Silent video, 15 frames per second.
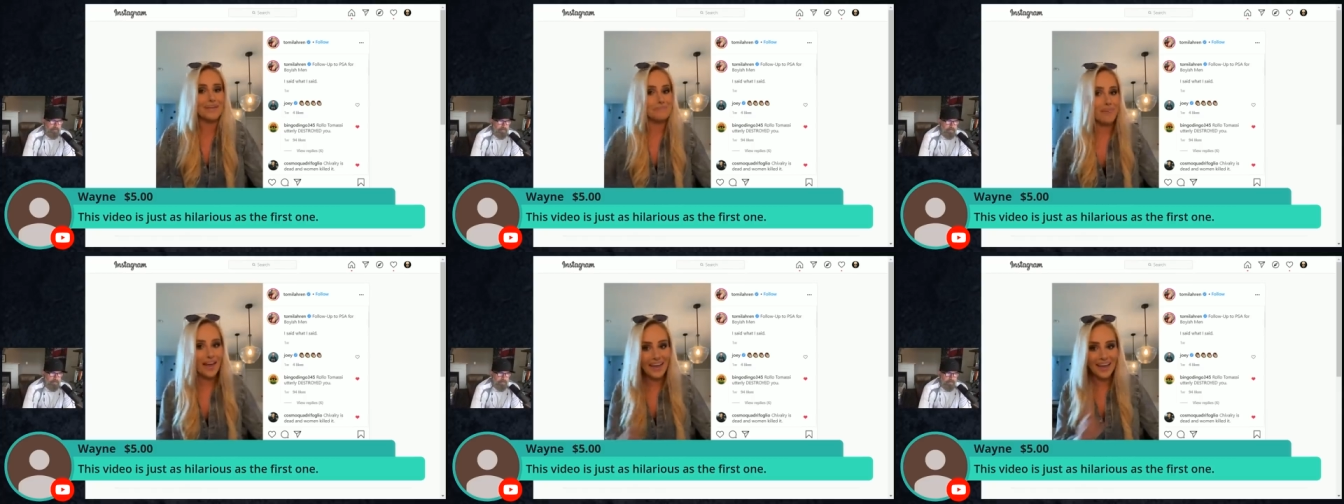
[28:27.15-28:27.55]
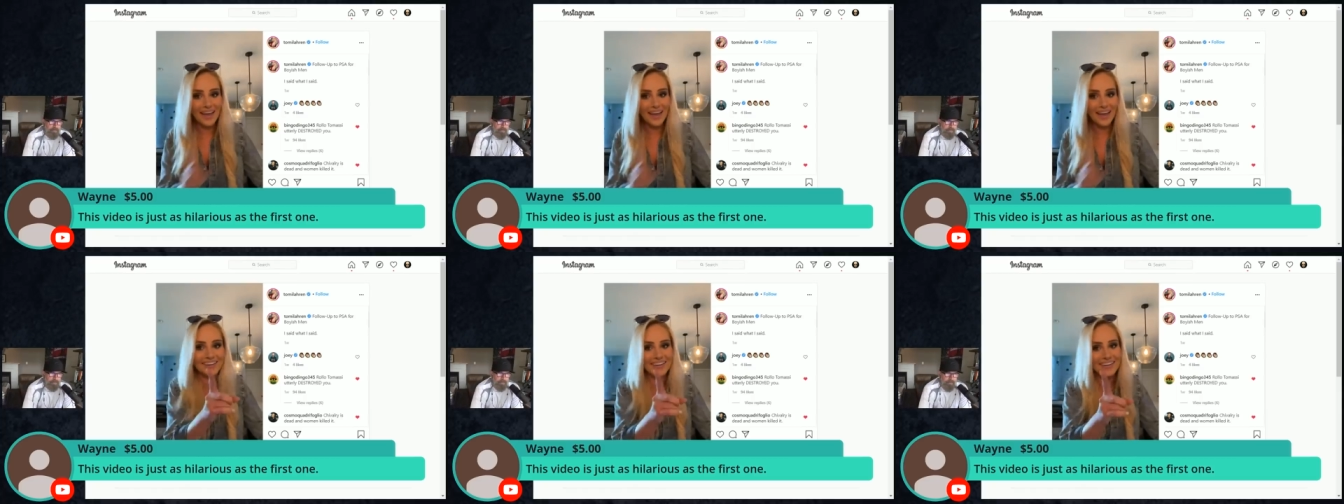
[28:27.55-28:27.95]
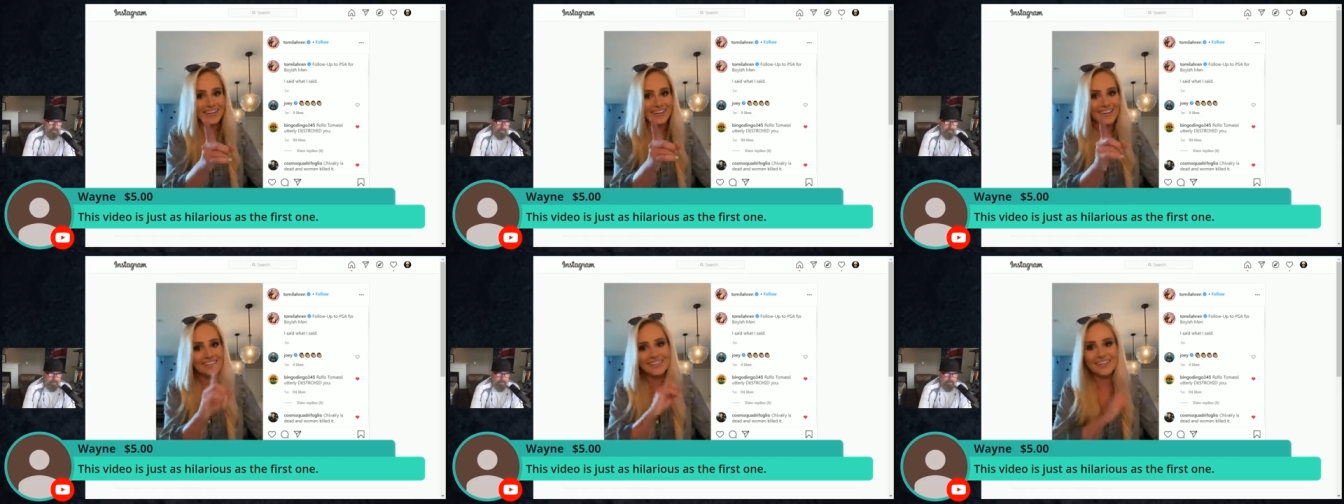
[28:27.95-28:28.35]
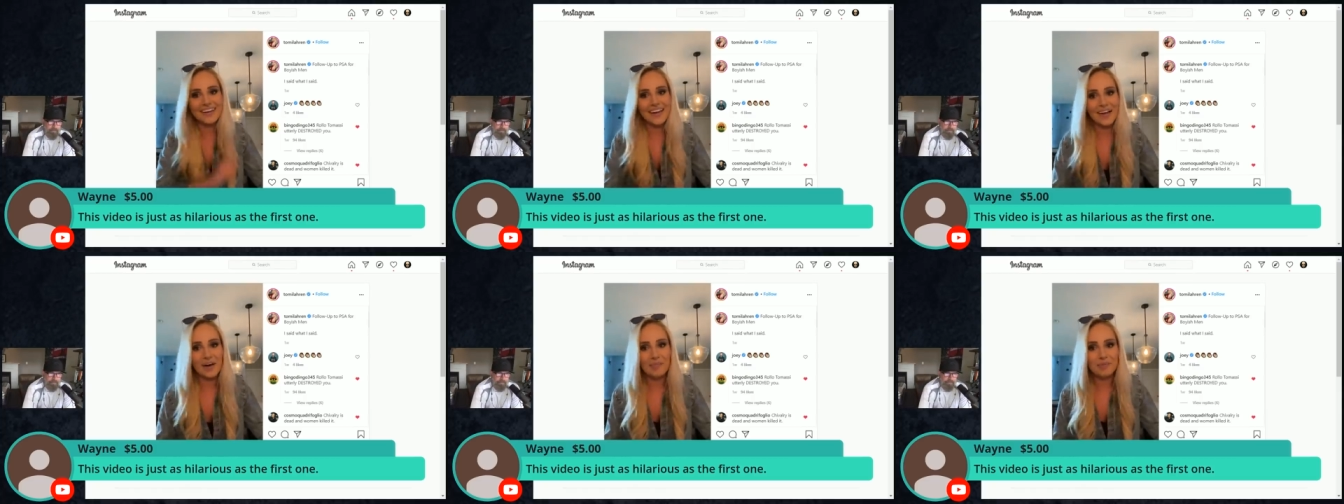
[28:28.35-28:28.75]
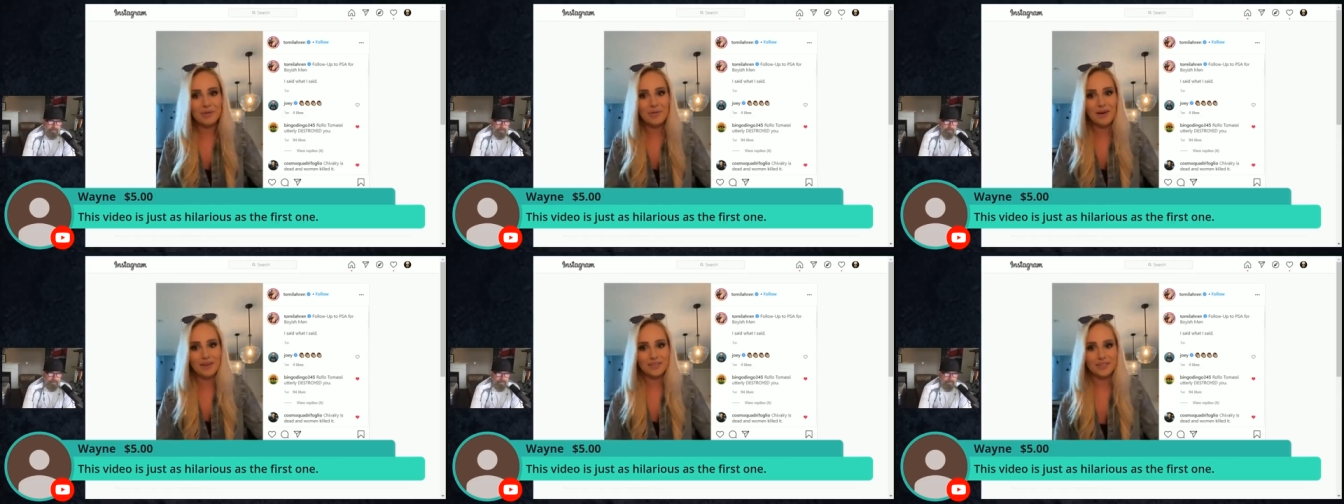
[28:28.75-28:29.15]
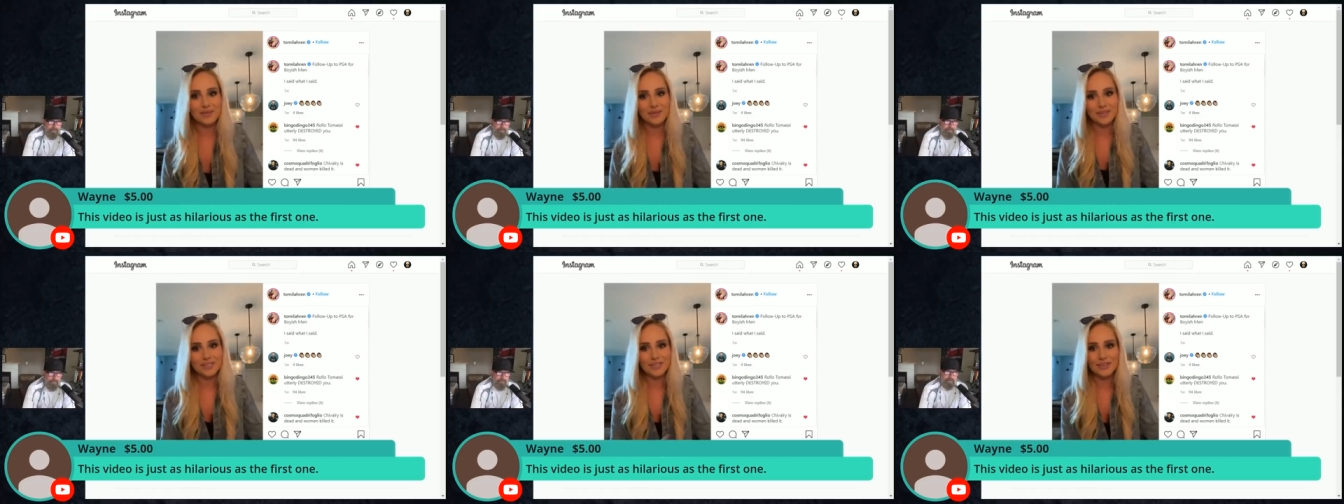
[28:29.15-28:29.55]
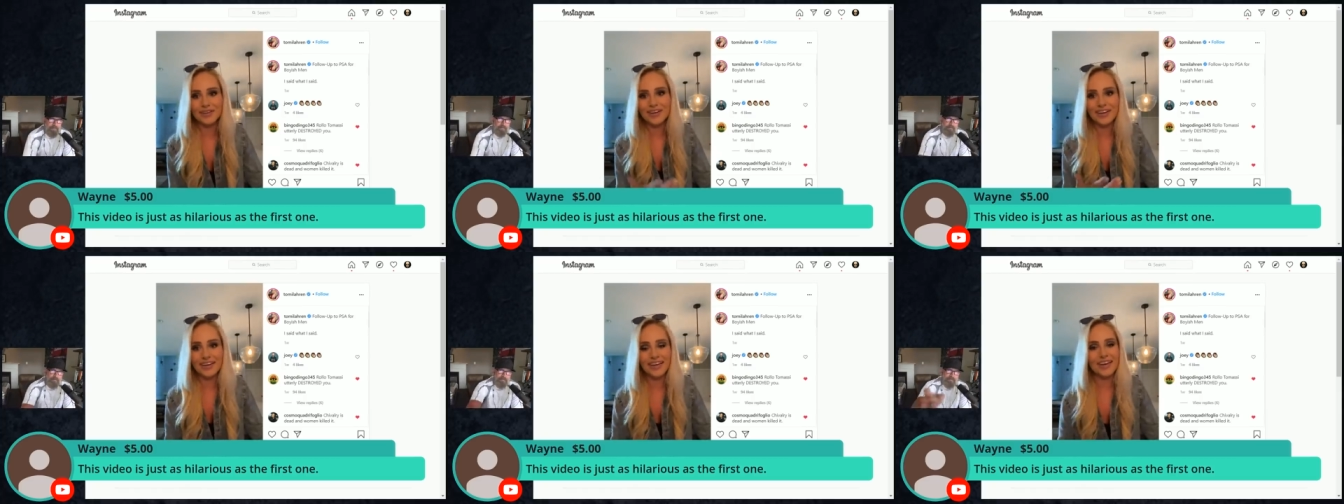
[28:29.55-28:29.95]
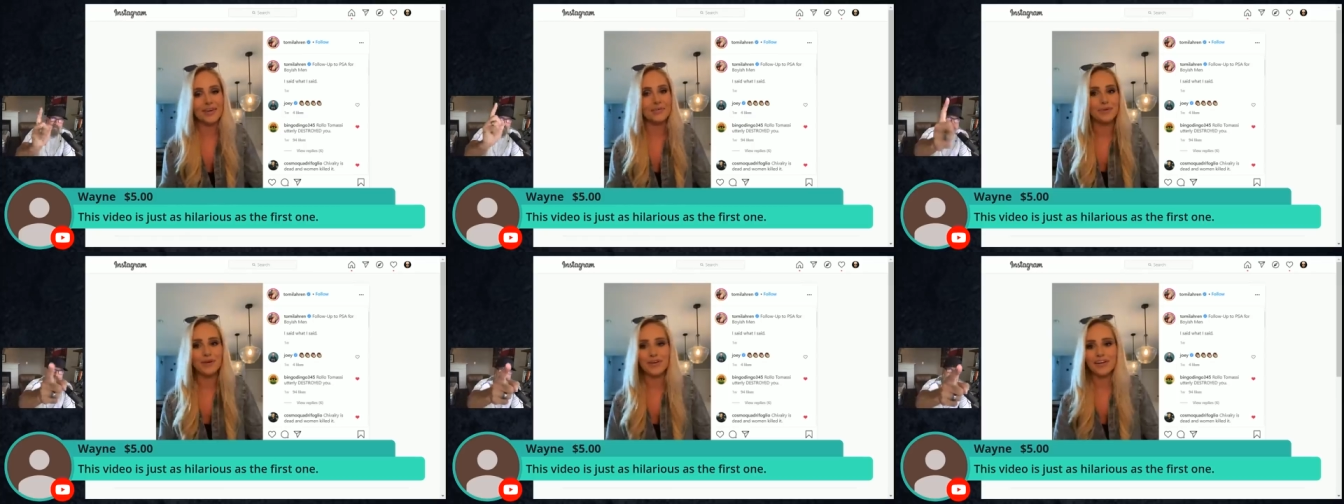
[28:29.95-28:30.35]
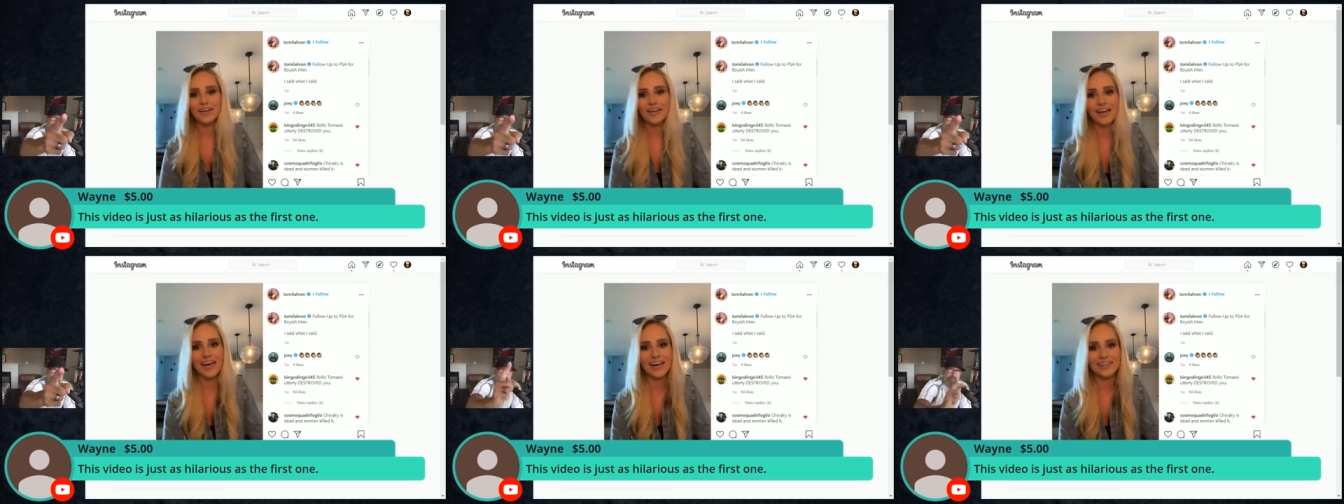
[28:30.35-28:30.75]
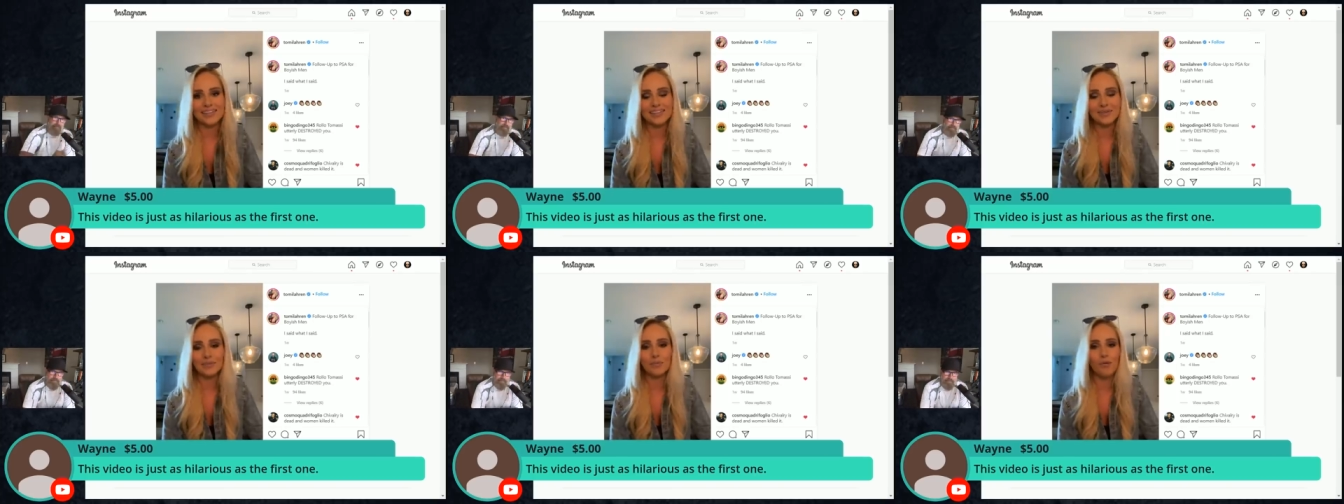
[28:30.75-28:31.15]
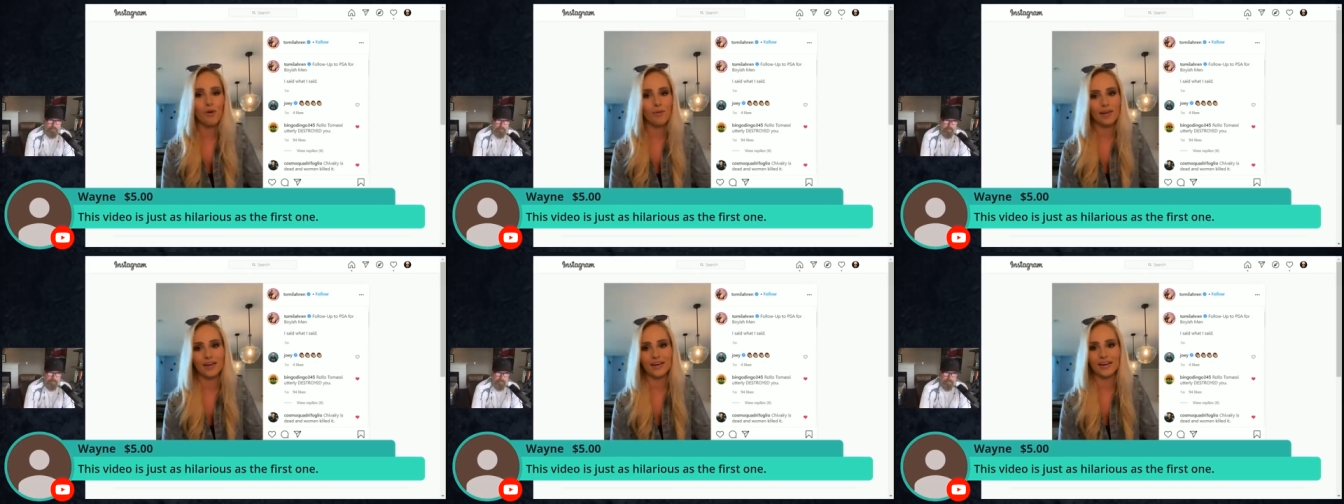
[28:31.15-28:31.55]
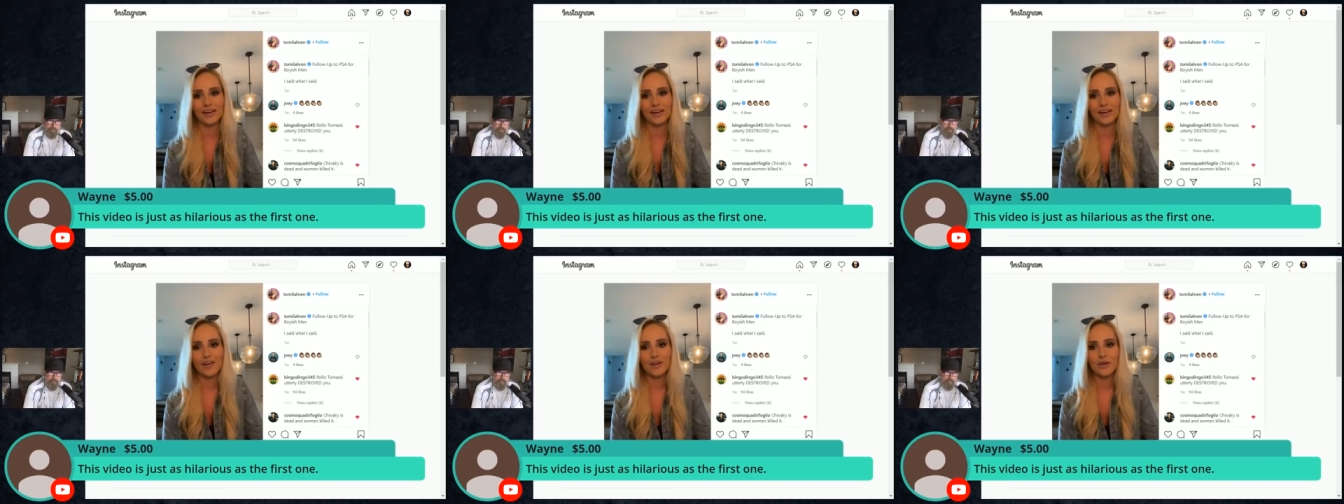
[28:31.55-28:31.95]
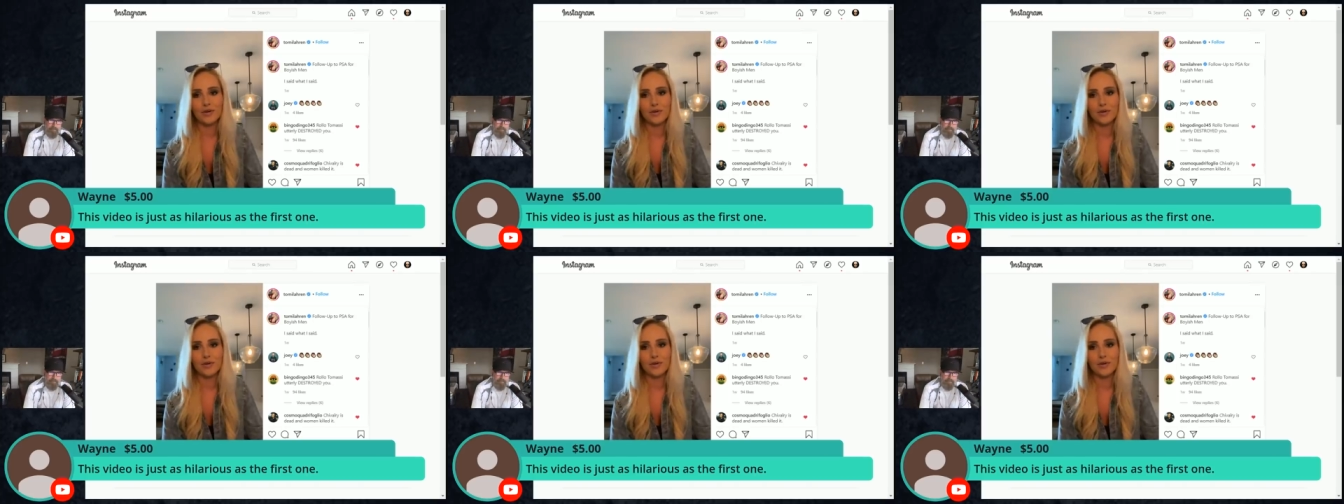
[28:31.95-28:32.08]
And men, it's going to help you out too, because you're going to get a real kick-ass woman